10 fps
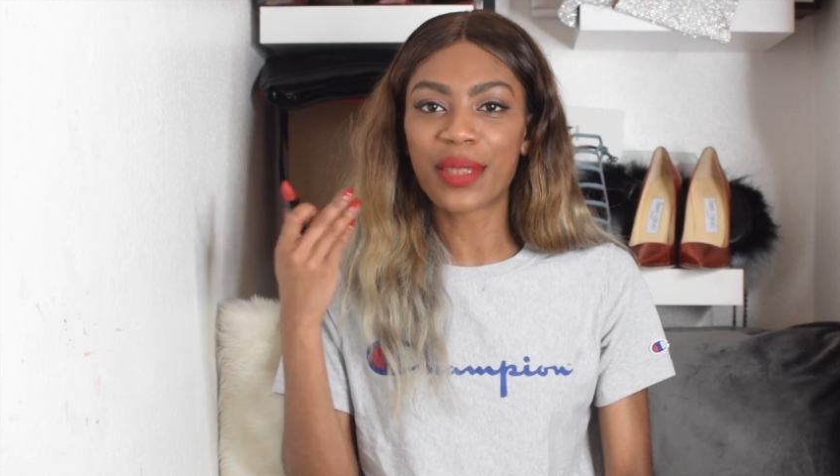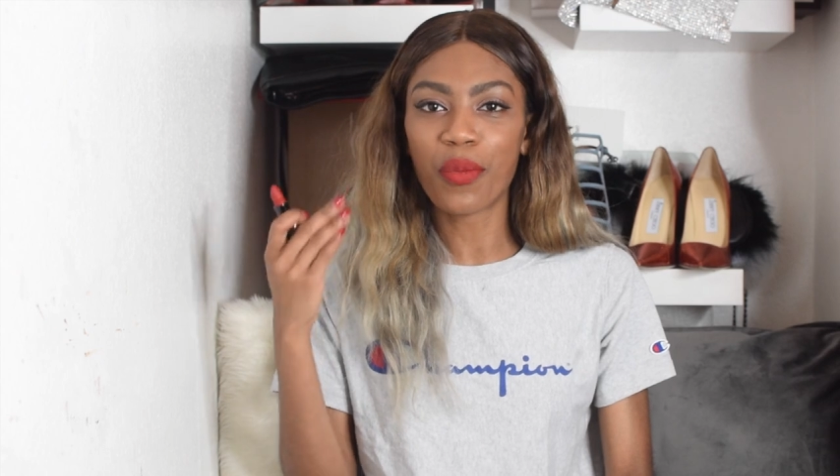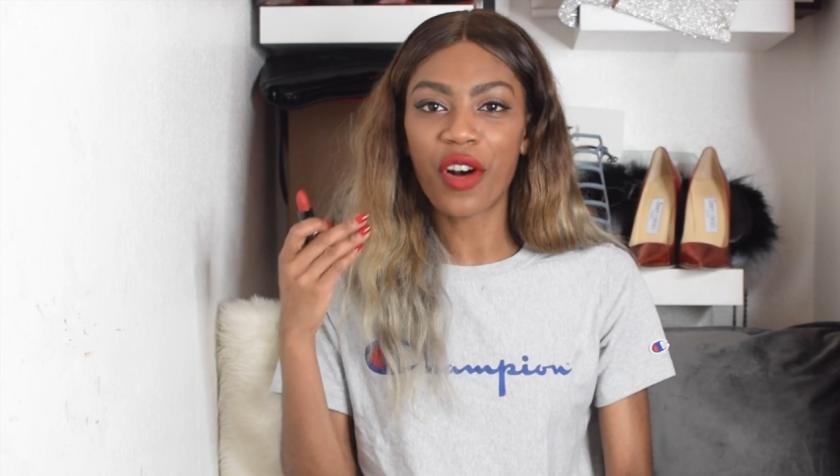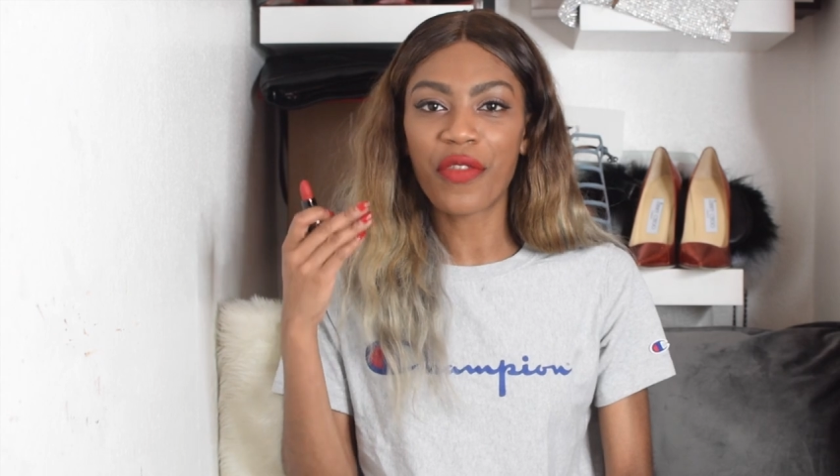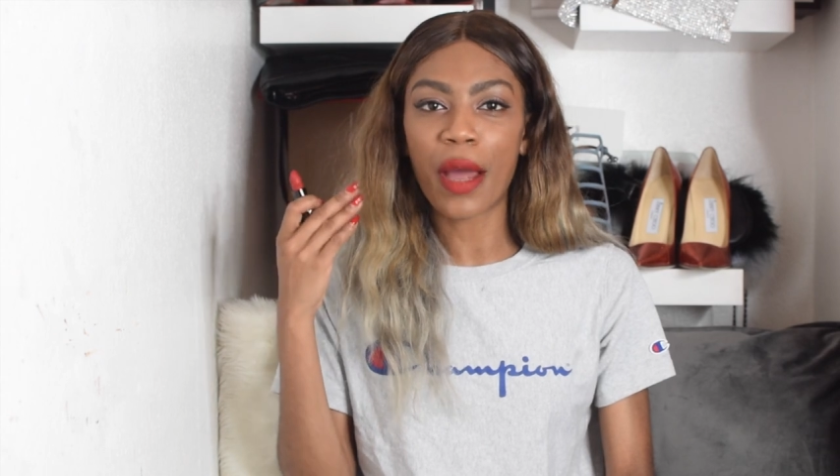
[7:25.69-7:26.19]
it's
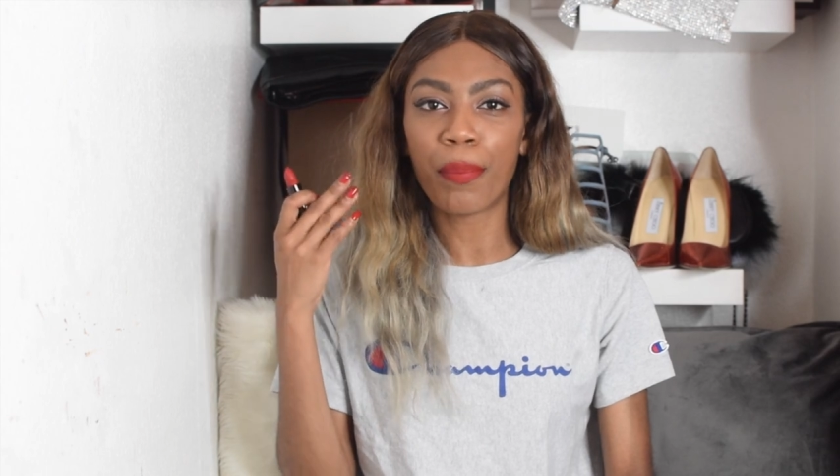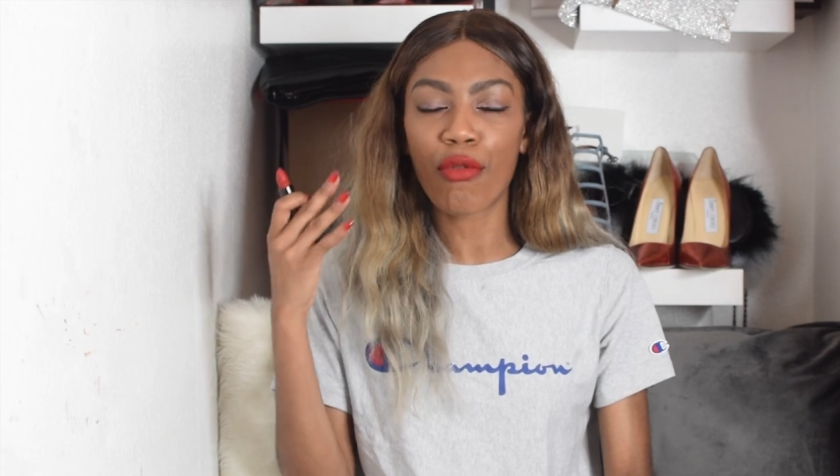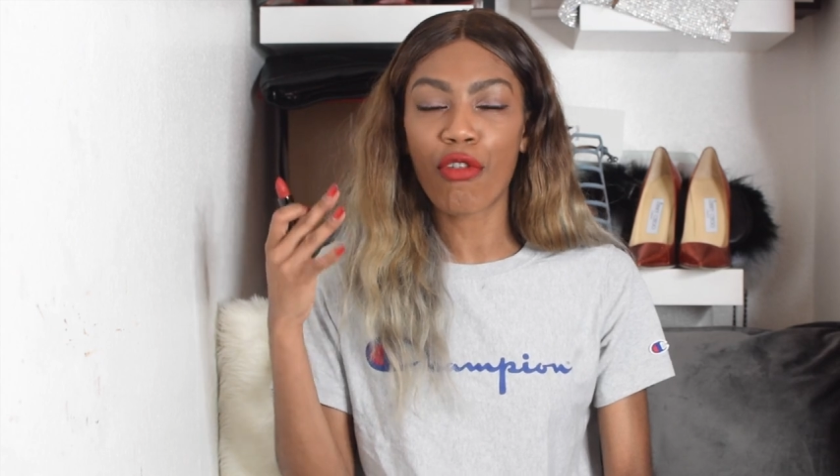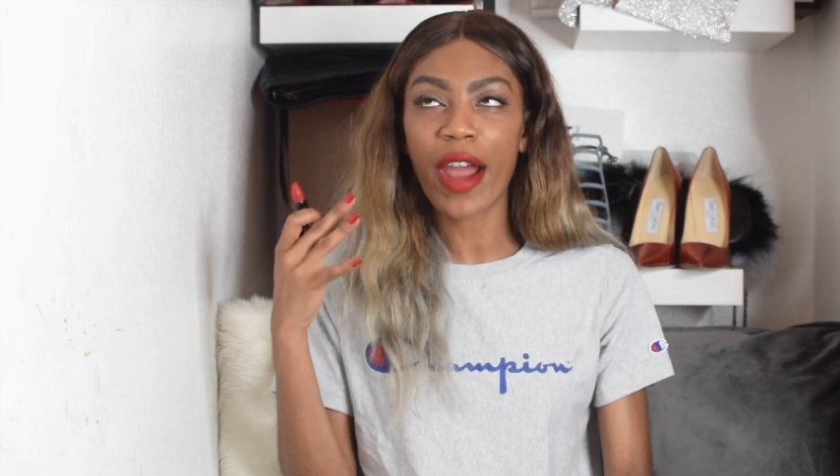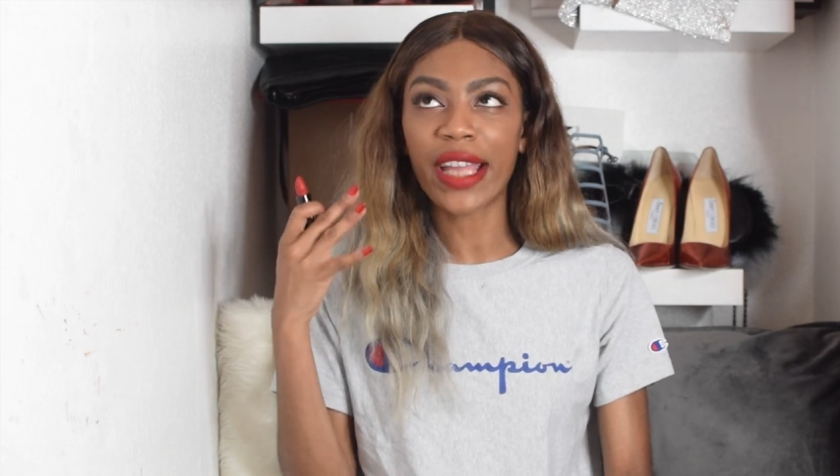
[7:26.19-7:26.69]
more of a
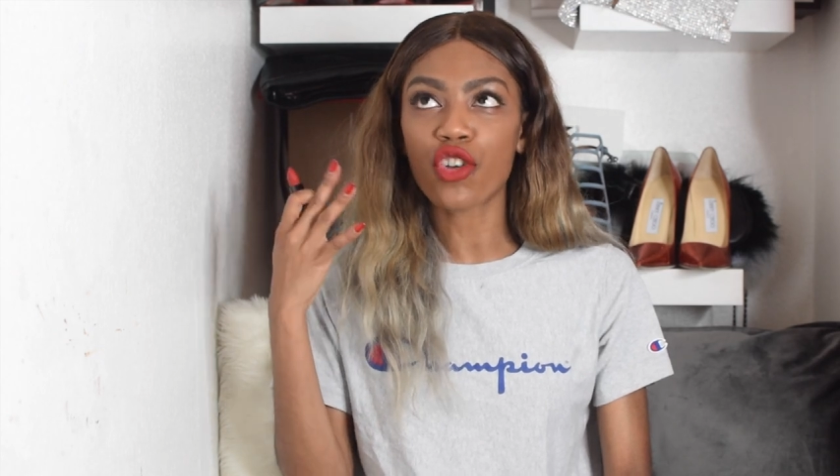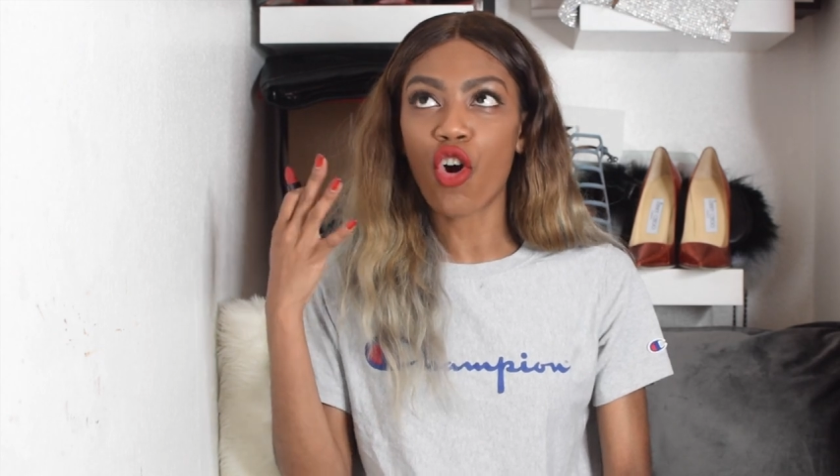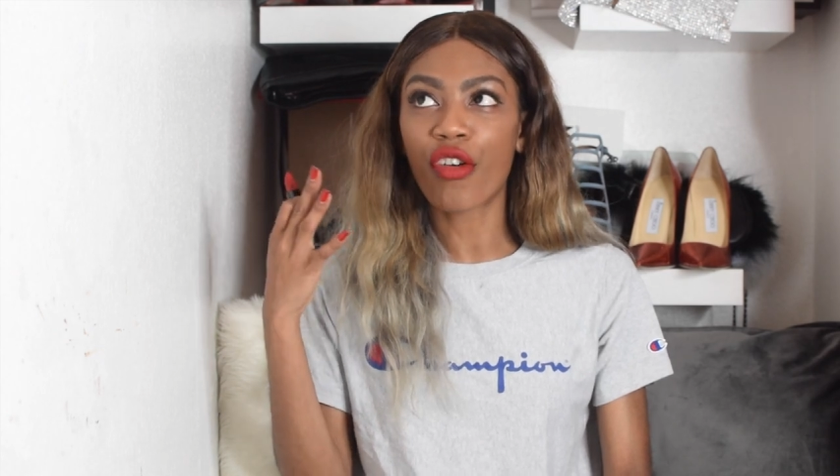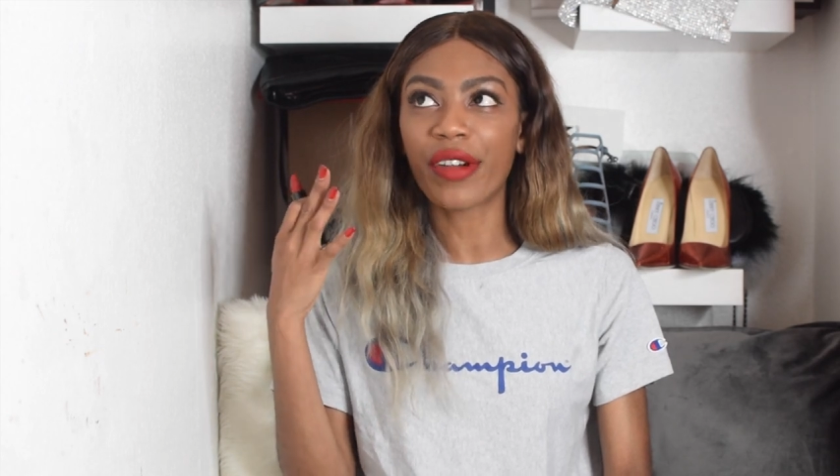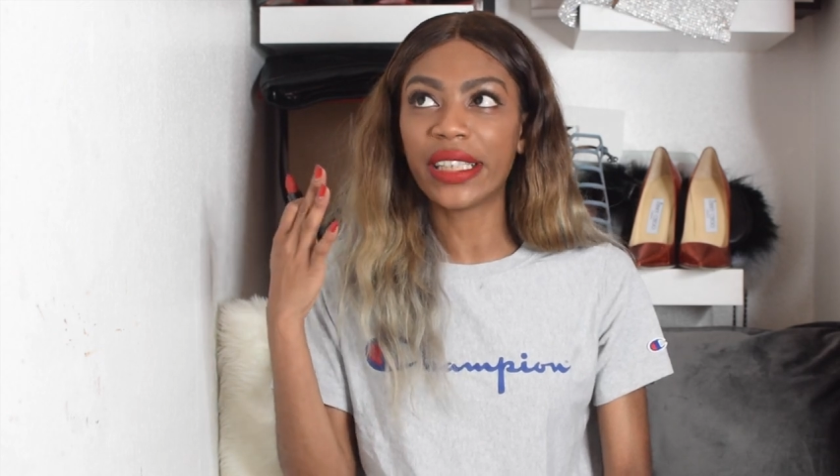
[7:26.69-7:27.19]
bright
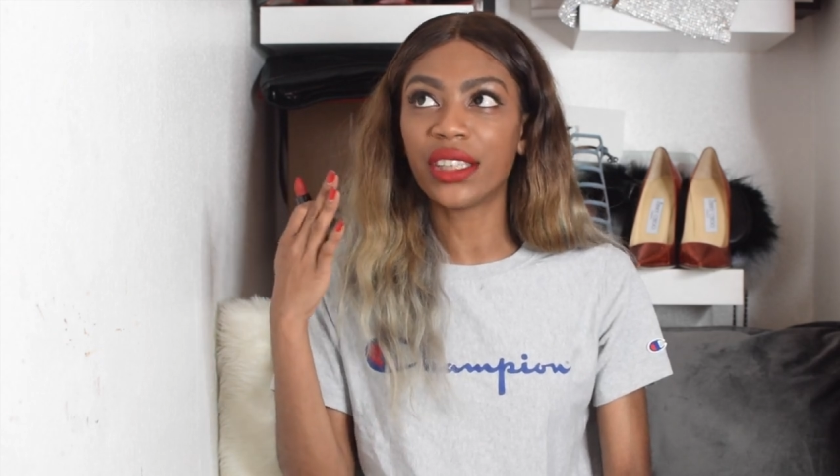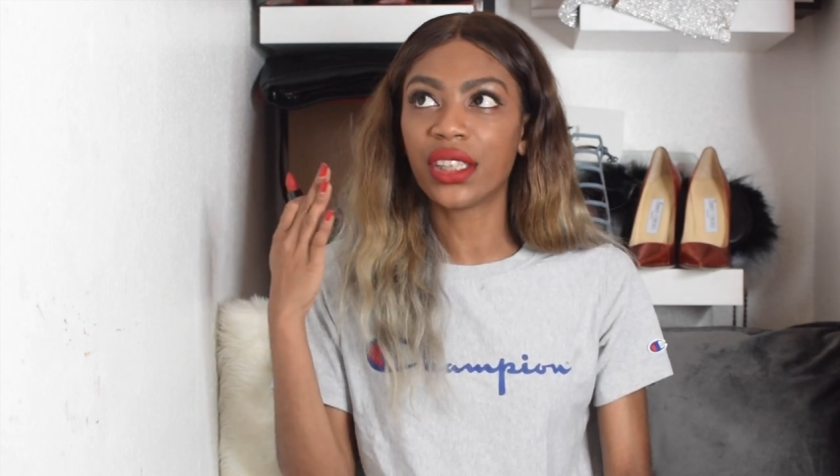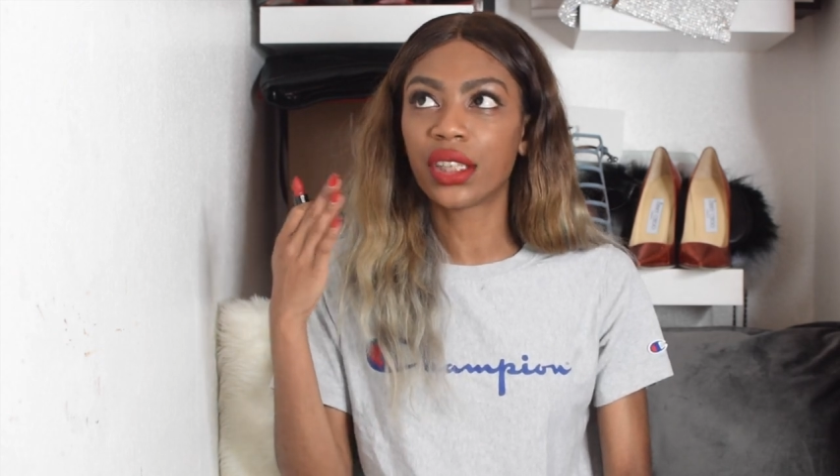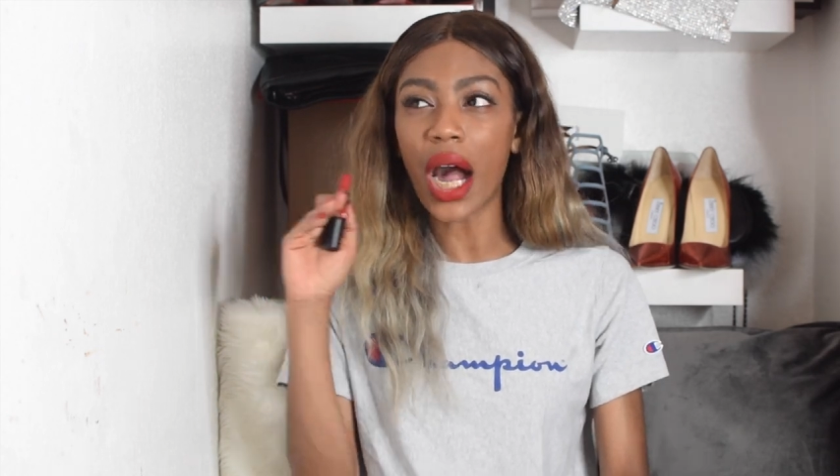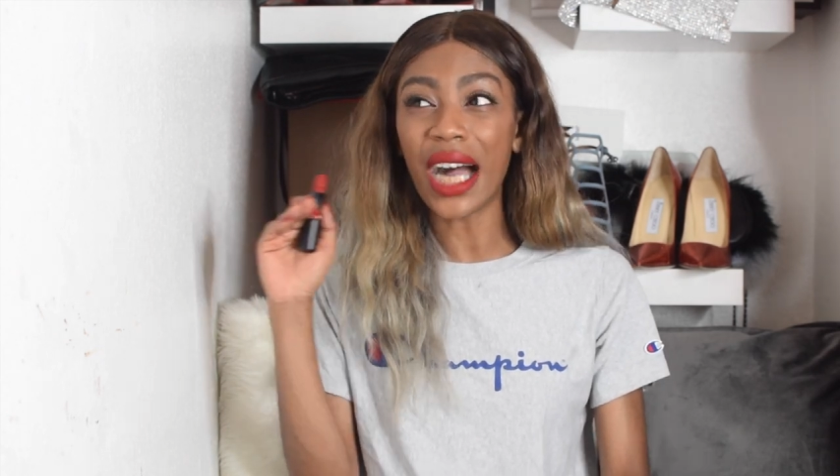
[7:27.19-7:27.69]
orange